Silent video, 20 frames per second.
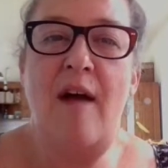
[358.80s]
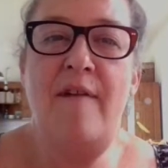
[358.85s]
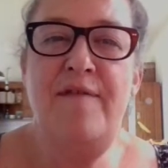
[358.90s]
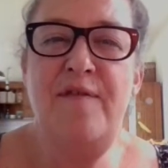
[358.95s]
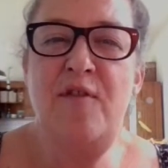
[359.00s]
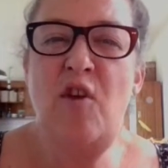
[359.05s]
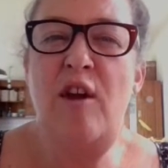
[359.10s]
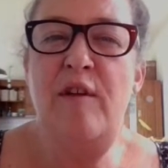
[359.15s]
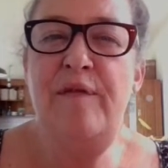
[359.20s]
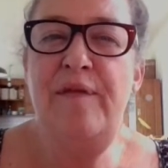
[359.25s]

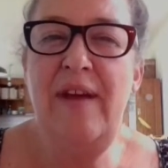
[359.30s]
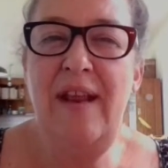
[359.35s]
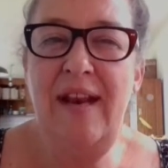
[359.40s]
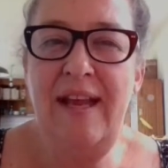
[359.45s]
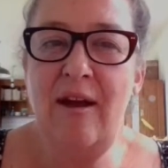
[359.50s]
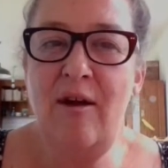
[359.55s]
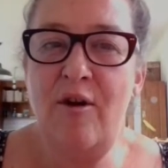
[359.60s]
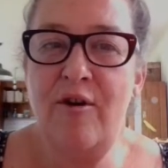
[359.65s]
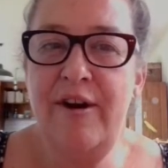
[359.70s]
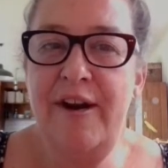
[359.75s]
I've got a
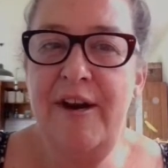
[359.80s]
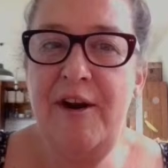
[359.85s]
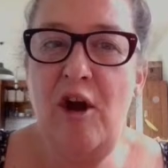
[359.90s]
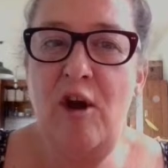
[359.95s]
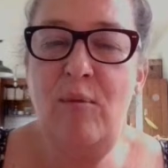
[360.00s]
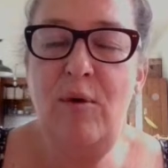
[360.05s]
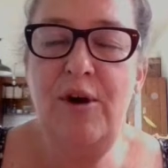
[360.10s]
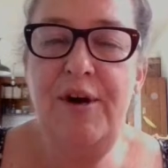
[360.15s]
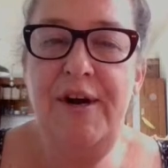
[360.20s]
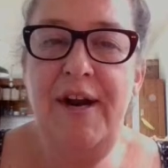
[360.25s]
feeling I already
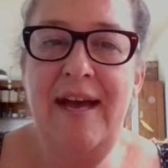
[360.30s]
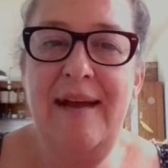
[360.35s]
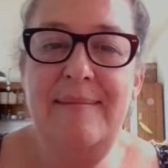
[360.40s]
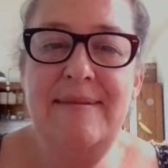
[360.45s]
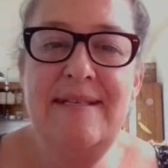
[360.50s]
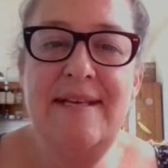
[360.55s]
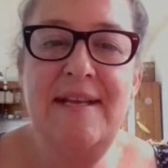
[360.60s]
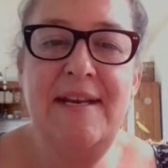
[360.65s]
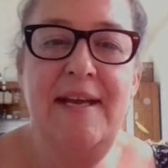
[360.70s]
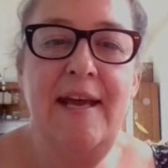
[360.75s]
know what
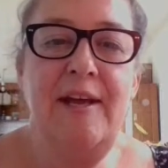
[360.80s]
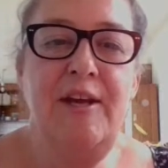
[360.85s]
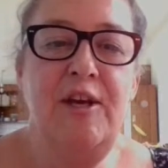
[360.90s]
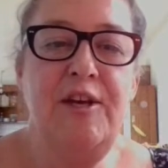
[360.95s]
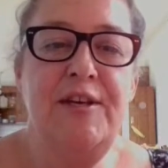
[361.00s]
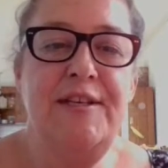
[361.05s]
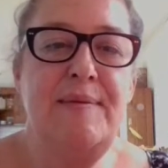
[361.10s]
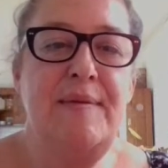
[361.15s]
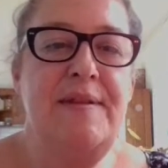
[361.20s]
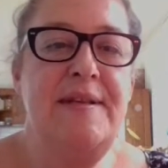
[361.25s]
name's going to get
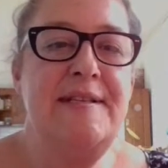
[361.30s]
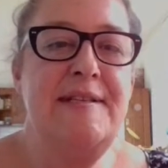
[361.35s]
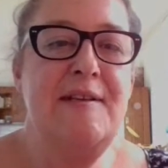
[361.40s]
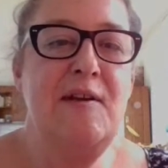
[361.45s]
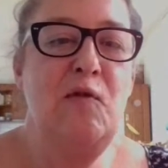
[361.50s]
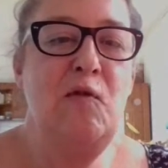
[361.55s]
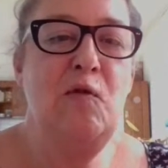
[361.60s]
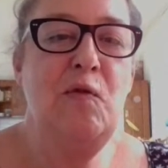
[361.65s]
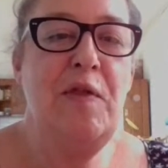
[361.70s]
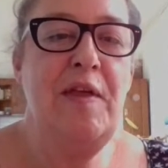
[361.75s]
used with this
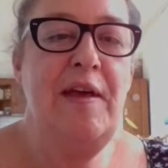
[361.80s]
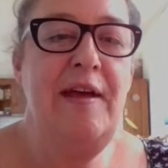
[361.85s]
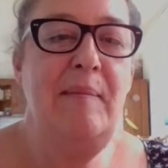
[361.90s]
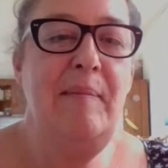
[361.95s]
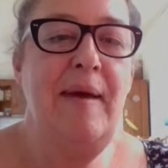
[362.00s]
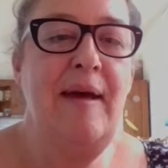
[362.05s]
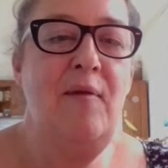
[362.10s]
little thing,